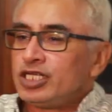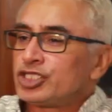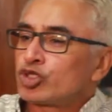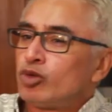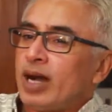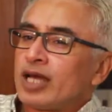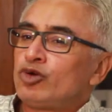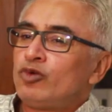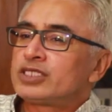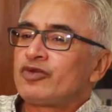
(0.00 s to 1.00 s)
so Nitish
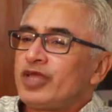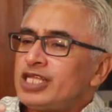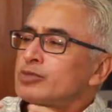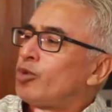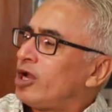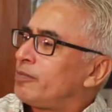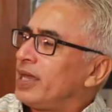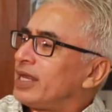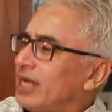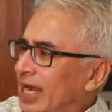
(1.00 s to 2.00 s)
Kumar, who was a very
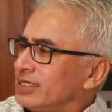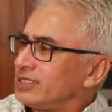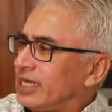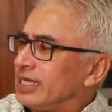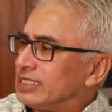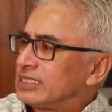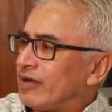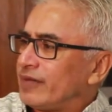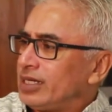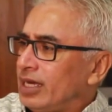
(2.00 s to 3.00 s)
small player in
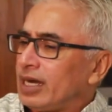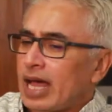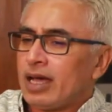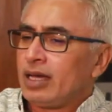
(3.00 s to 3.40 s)
1987,